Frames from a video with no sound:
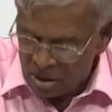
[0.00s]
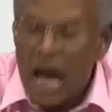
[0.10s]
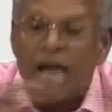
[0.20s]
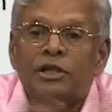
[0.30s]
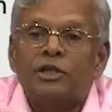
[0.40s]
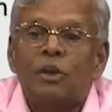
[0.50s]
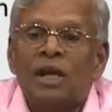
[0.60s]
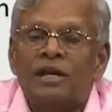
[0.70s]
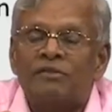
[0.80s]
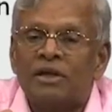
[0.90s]
This is the
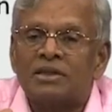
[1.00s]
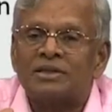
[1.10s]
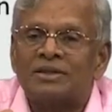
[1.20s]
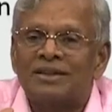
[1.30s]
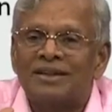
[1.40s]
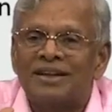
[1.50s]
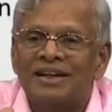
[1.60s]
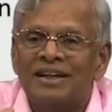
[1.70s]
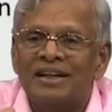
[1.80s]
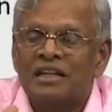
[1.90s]
only difference,
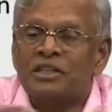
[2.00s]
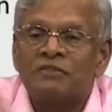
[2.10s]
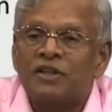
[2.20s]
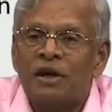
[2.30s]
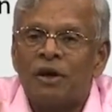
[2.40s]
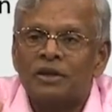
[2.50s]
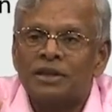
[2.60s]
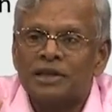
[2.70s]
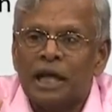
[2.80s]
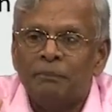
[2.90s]
rest of it all
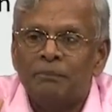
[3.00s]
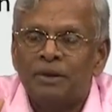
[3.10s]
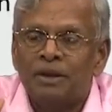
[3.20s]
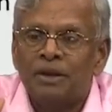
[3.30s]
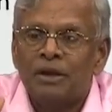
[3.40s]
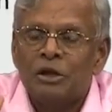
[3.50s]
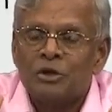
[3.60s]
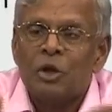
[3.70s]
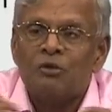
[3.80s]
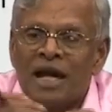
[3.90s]
the same.
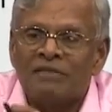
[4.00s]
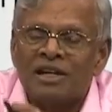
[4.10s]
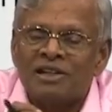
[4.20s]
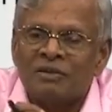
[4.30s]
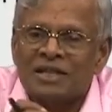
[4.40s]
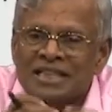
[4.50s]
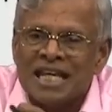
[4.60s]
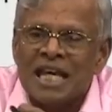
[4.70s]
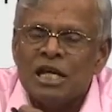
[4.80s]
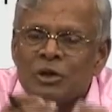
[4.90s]
So wherever there was
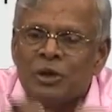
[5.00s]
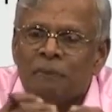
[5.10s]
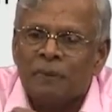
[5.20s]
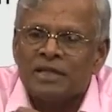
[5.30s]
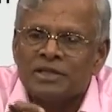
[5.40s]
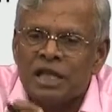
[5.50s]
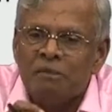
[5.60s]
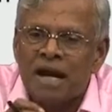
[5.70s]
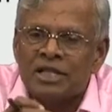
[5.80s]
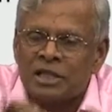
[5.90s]
C, you replace C
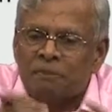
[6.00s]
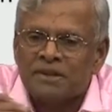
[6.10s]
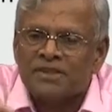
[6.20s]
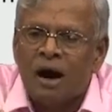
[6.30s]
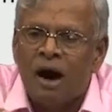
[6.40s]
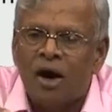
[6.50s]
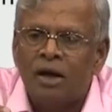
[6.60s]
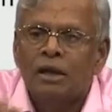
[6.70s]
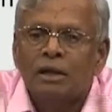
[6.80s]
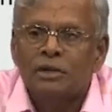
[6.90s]
by C plus
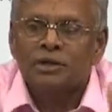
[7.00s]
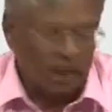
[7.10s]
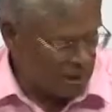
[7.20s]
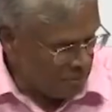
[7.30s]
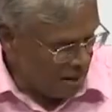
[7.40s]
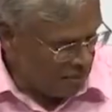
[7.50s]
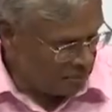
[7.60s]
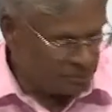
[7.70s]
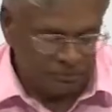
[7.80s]
R, solve the problem.